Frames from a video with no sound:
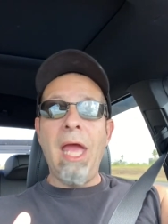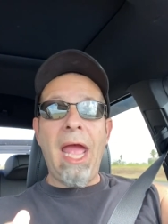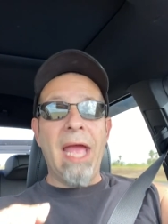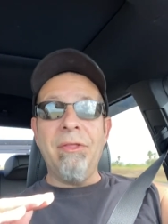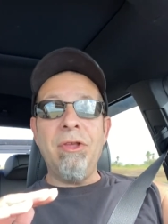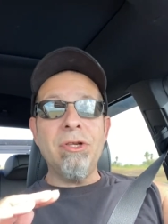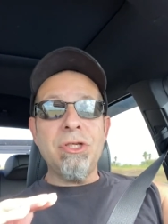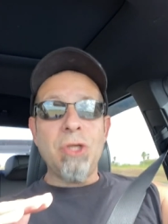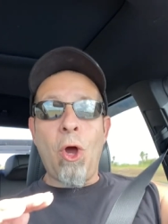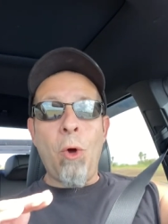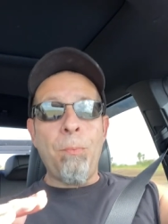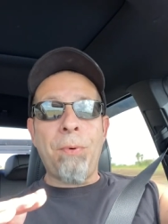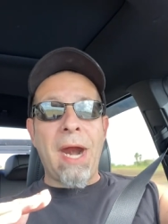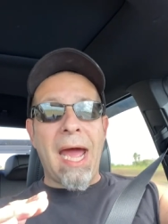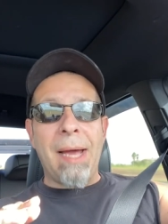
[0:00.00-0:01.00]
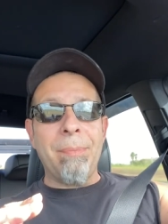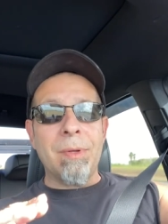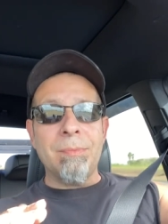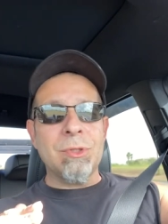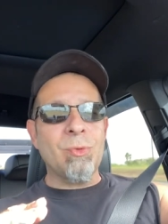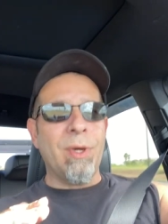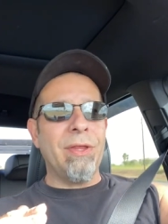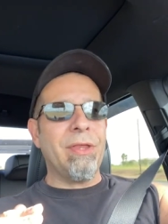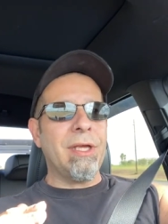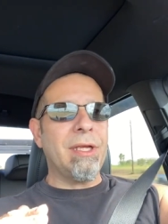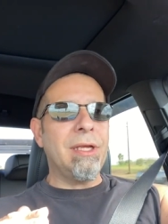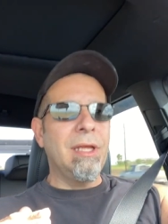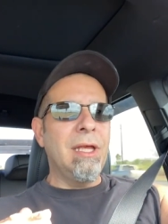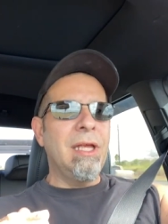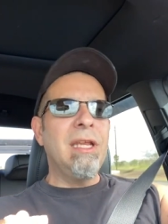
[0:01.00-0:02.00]
And there's no problems with it.
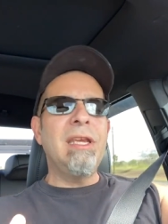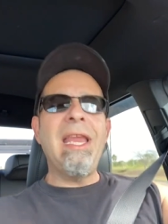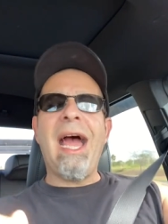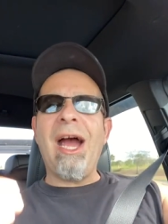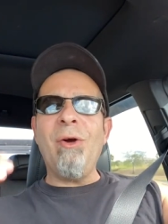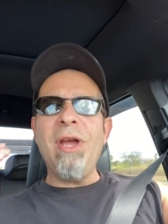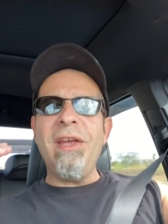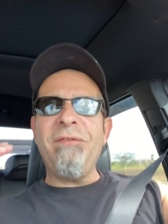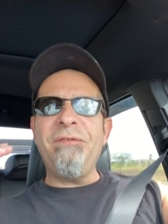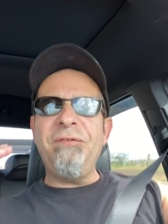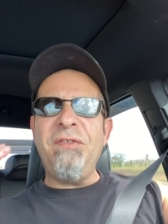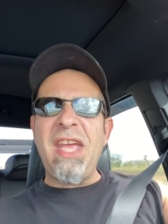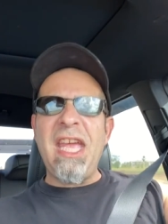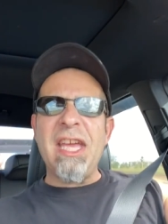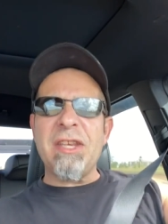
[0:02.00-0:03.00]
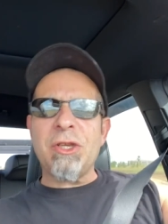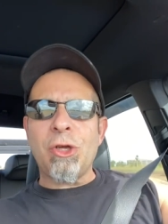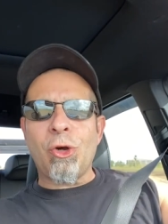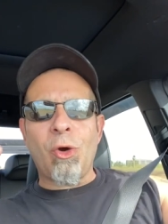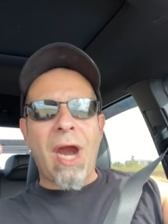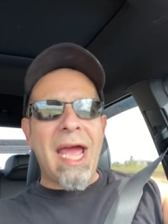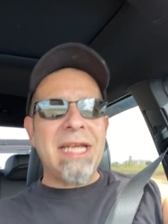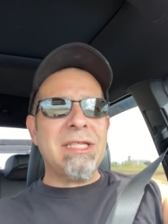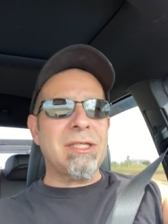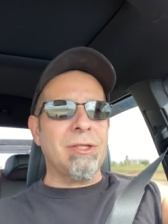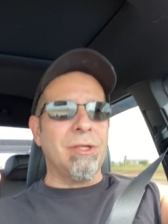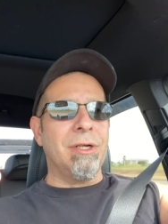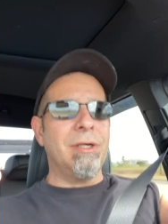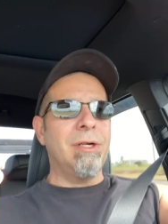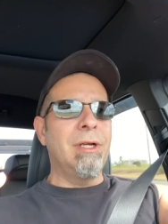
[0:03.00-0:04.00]
Now, if Fiat
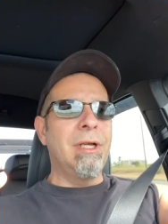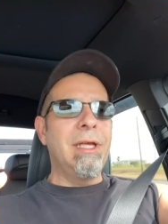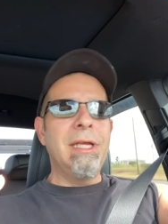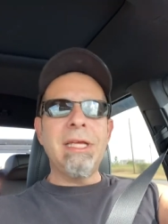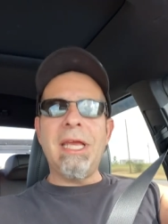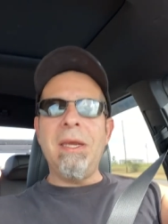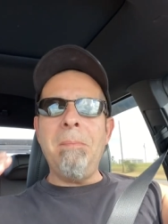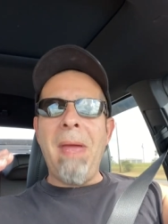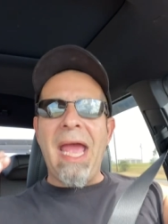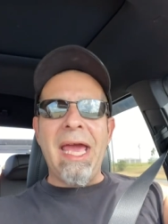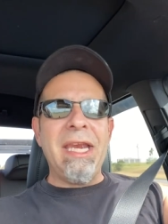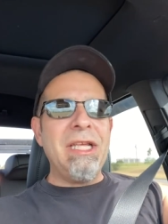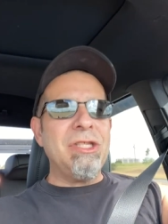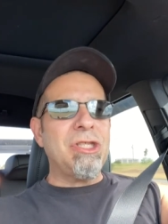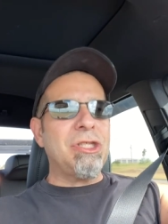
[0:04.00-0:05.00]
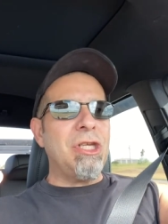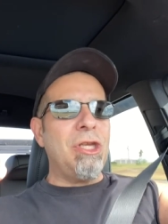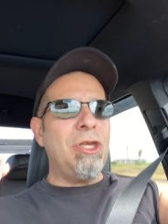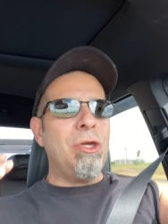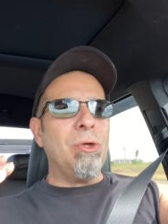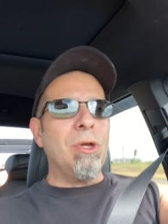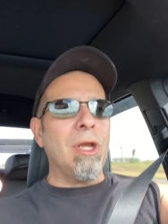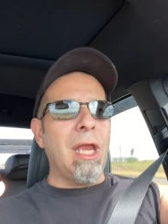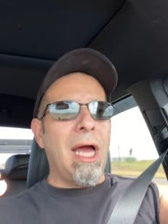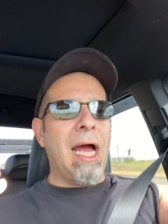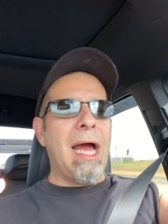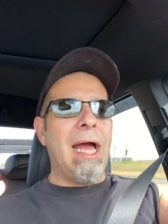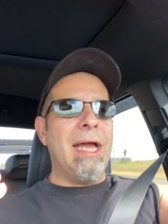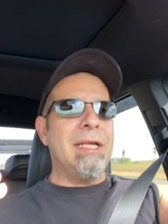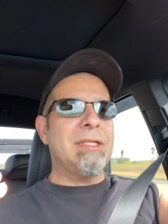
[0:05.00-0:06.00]
Chrysler can manage to
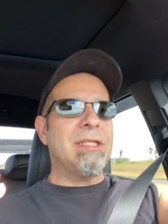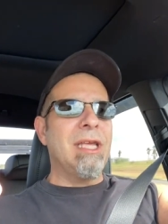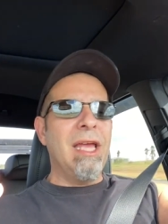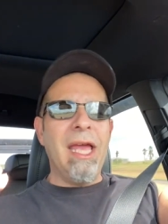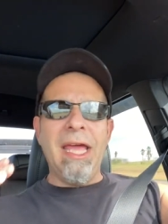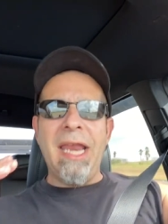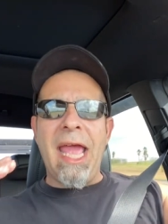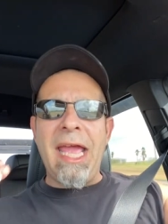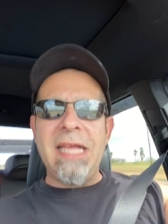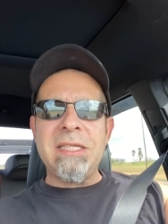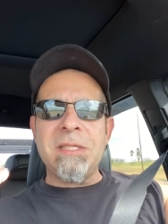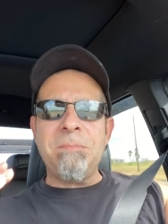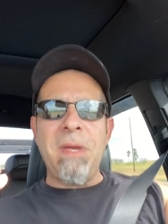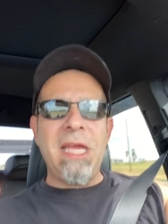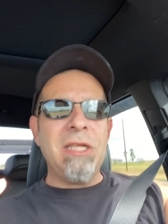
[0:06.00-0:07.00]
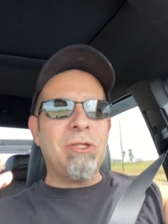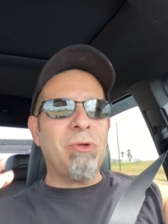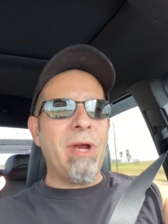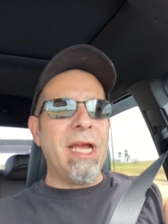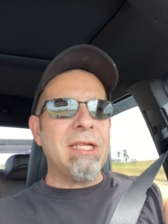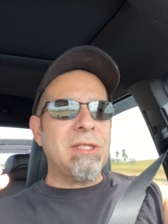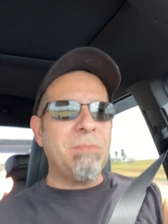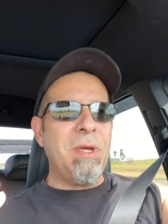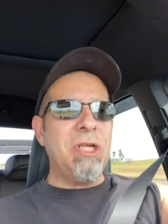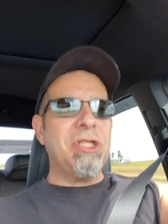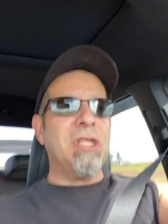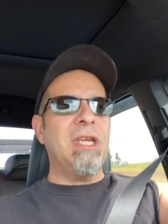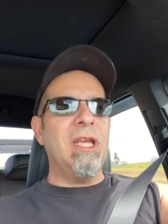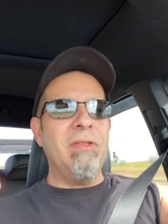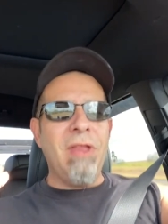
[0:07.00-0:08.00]
utilize an eight-speed
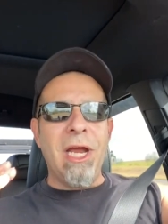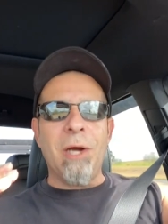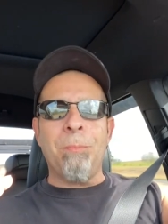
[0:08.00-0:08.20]
transmission in their